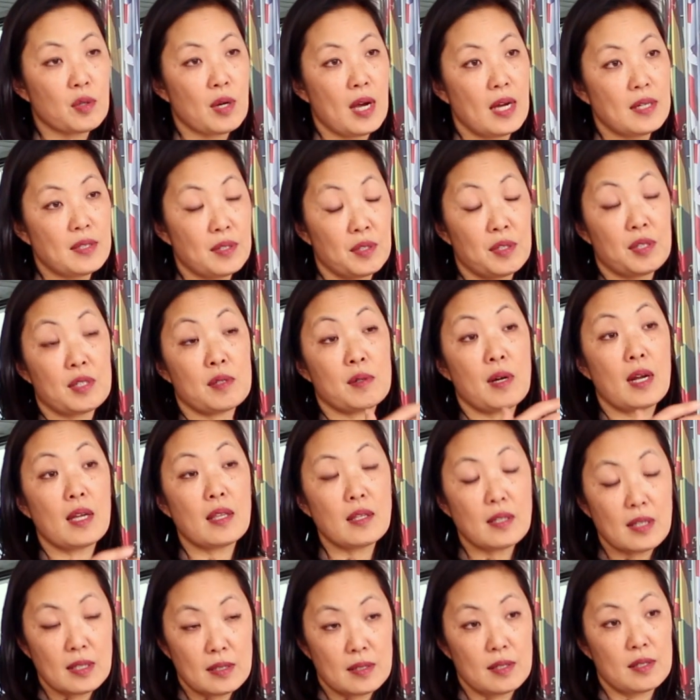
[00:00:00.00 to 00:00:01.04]
tried to
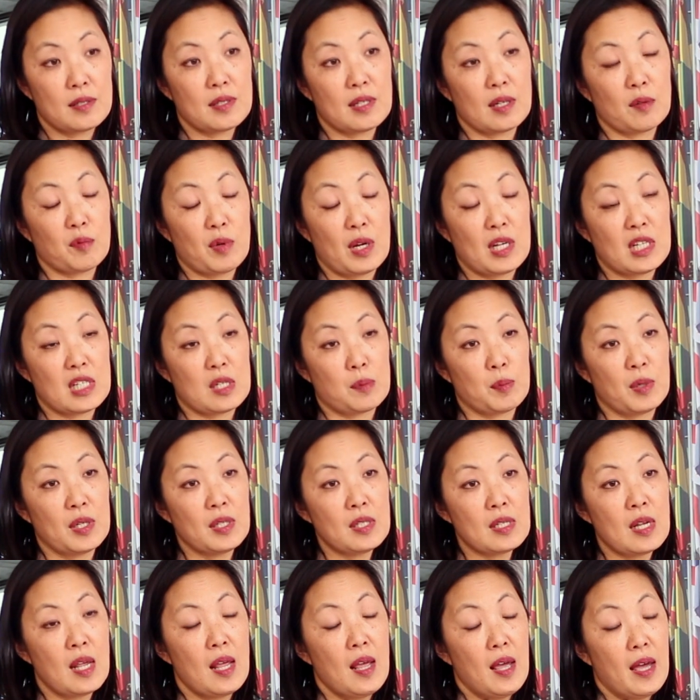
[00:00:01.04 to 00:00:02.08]
strengthen existing
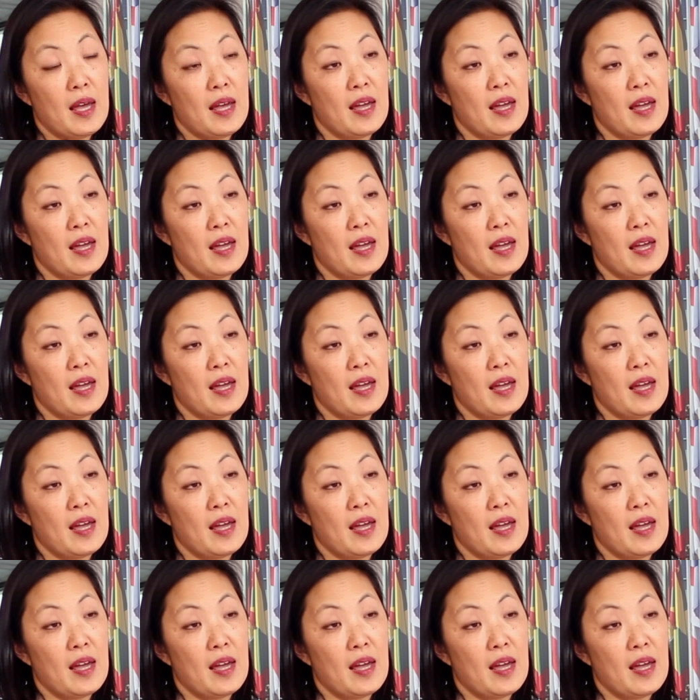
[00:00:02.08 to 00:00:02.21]
arrangements,